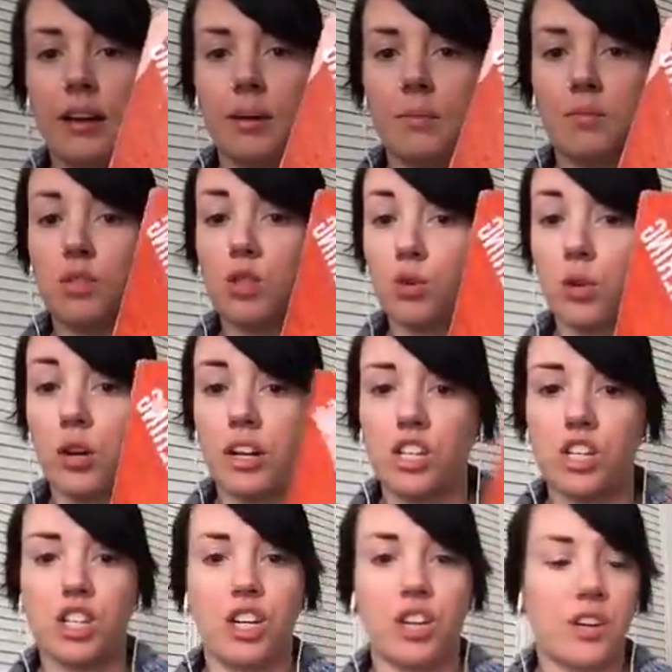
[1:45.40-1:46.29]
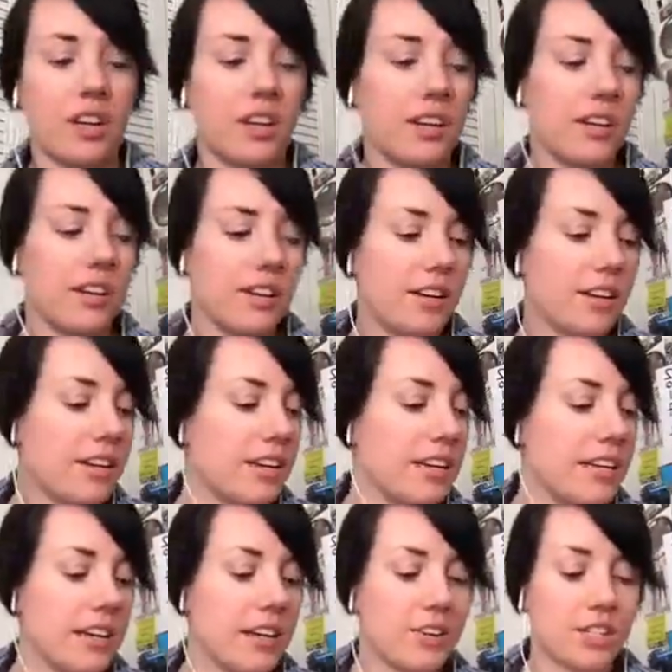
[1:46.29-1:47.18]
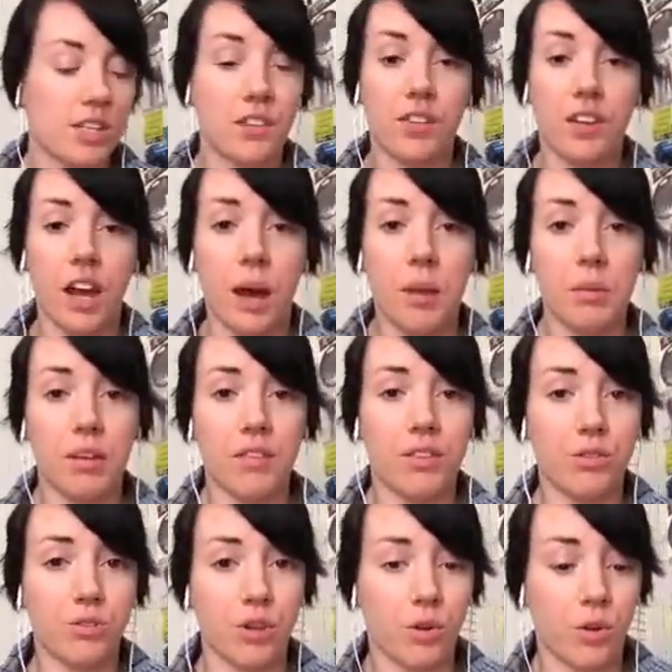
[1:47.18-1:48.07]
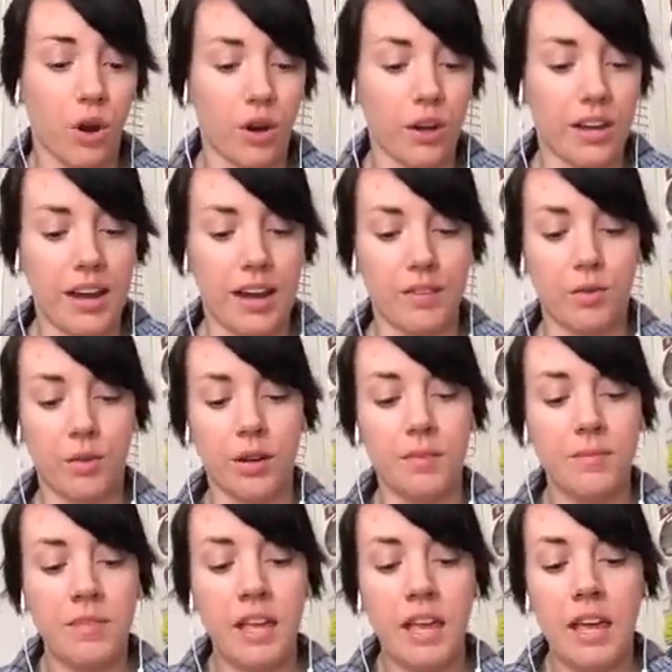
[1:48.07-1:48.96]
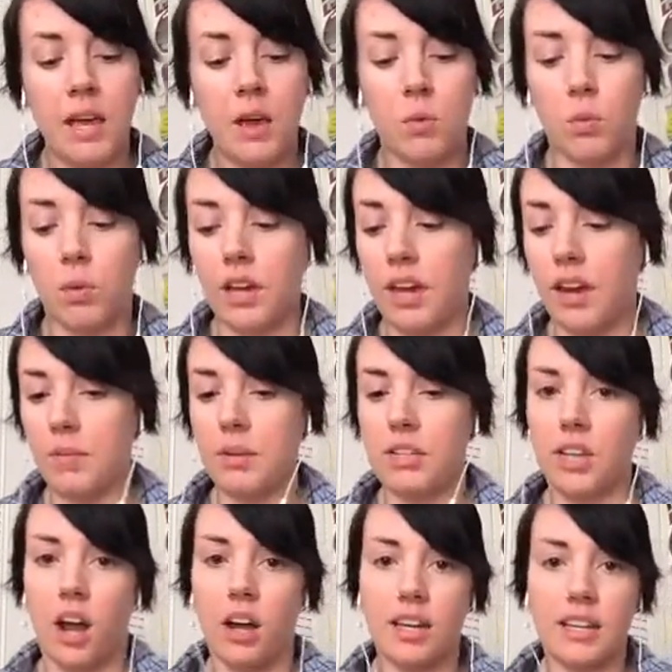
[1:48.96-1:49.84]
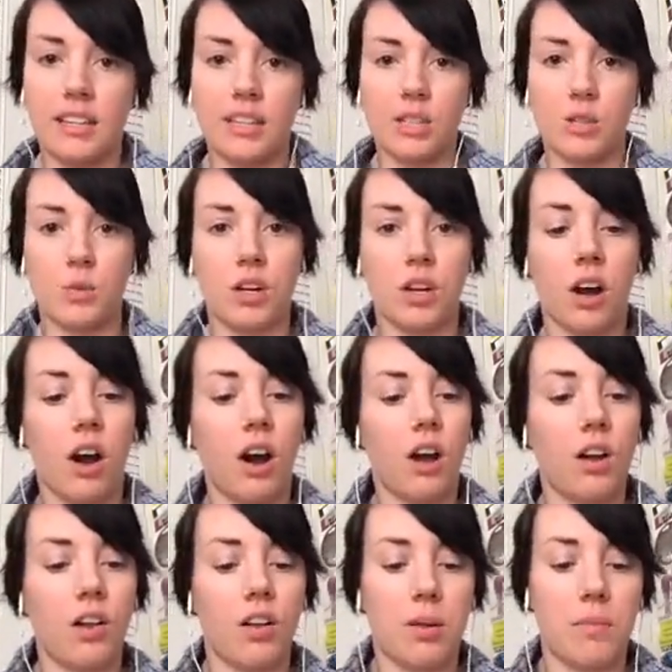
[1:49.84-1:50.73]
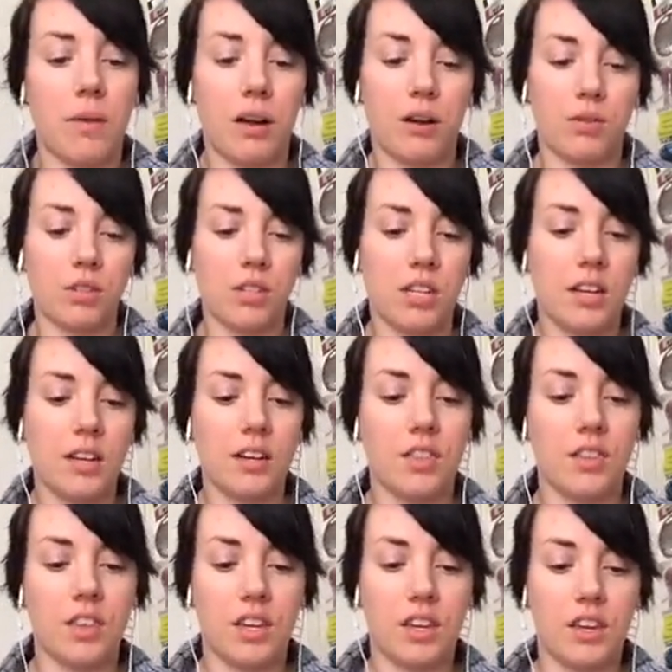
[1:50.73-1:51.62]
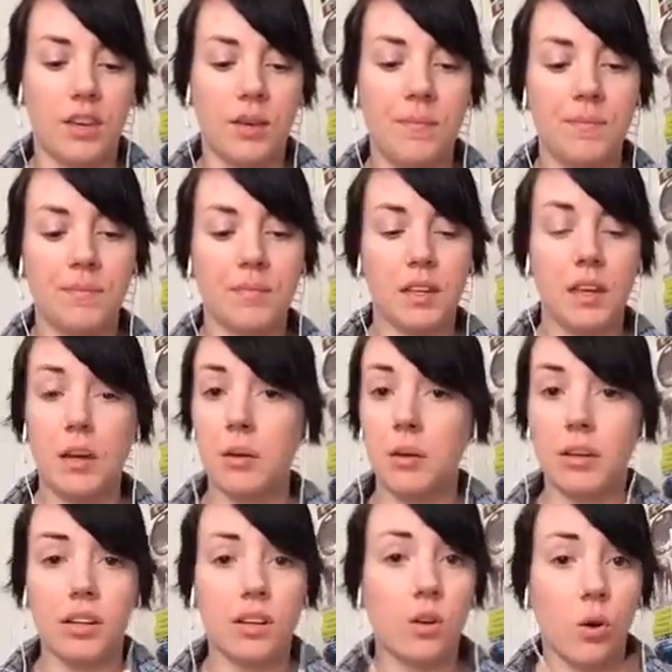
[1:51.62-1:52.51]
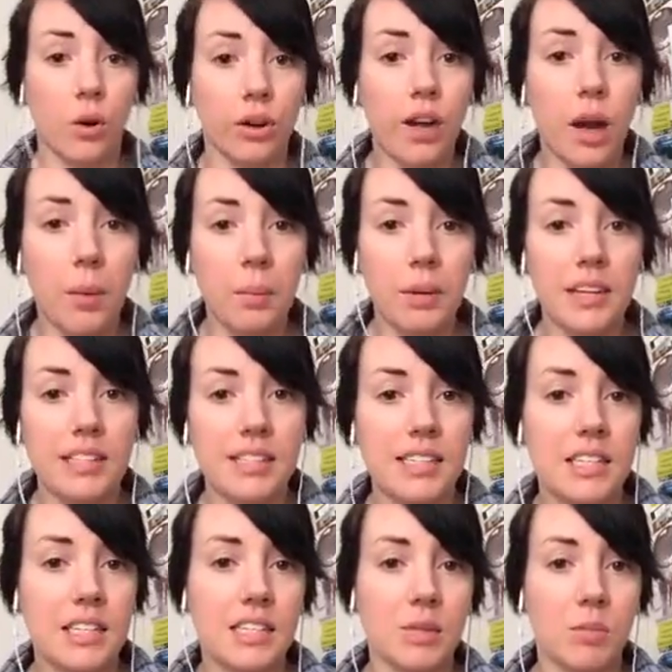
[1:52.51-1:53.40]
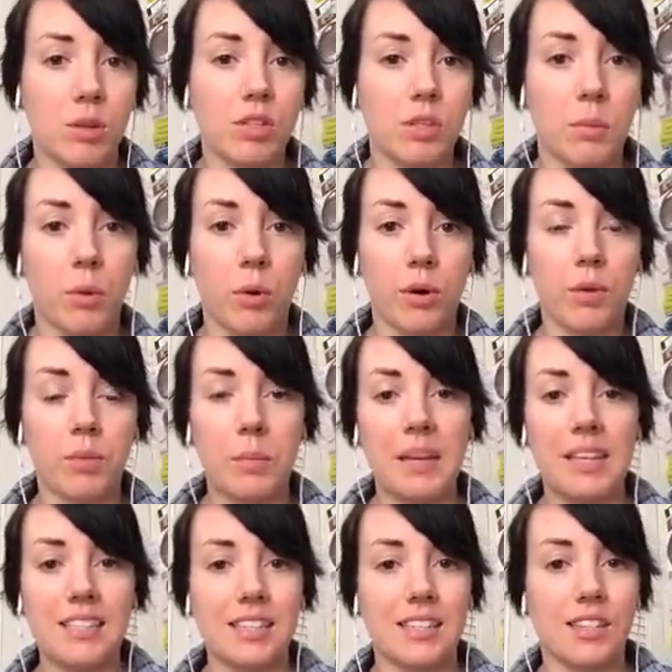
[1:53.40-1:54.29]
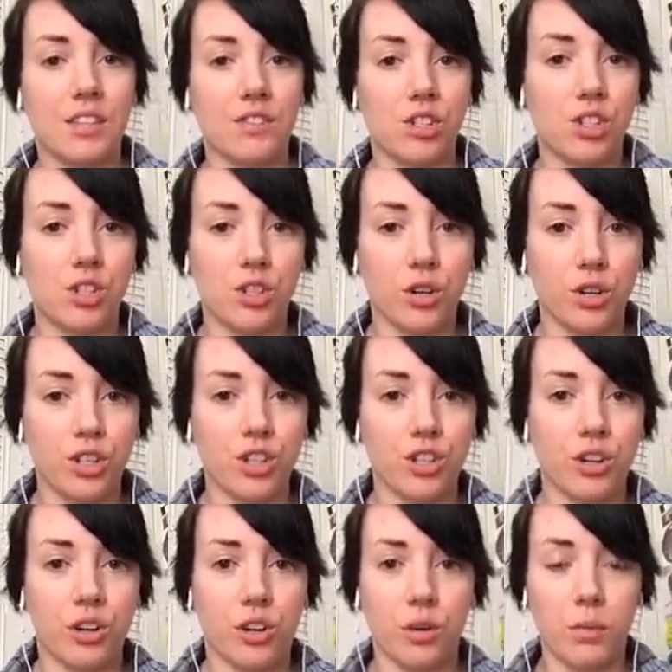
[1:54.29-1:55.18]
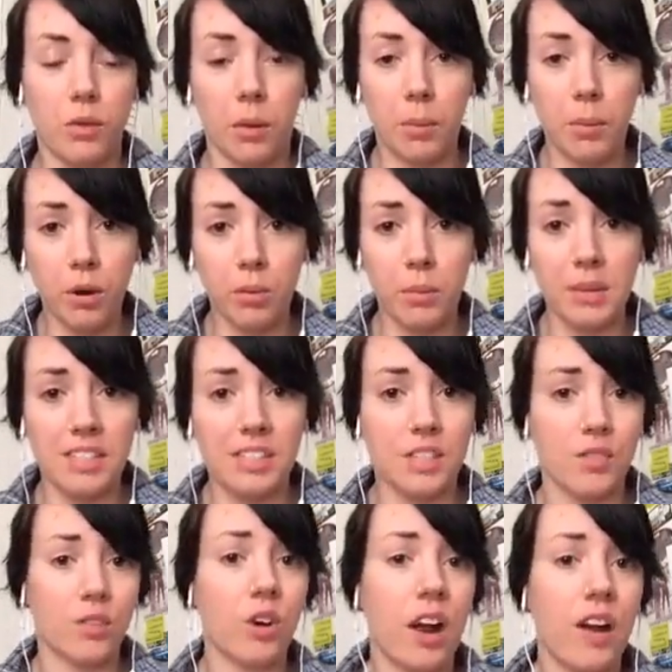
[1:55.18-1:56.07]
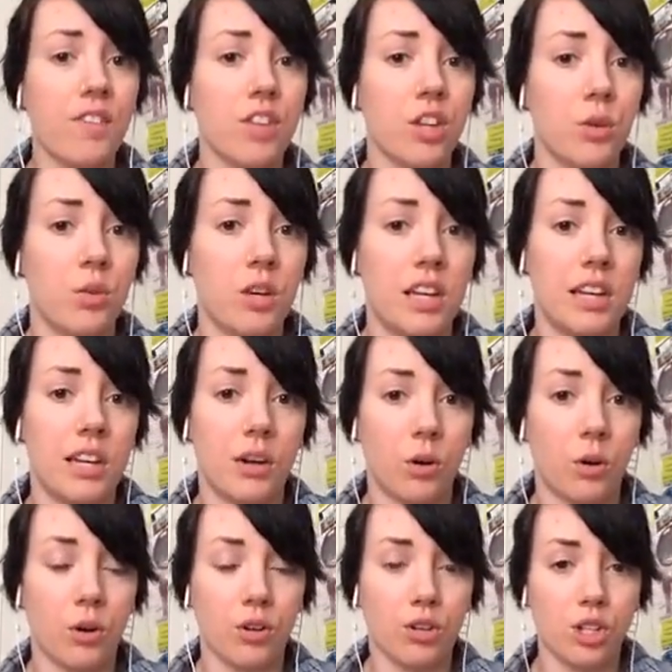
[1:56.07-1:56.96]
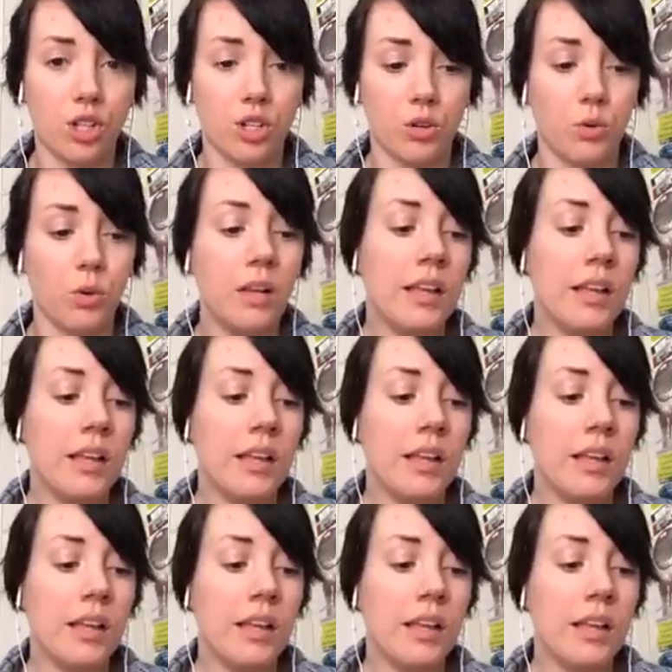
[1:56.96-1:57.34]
Story Engineering, get yourself a copy if you don't already have one. We have been talking this week all about the core competencies, the most important pieces of structure or important pieces of craft that you need in order to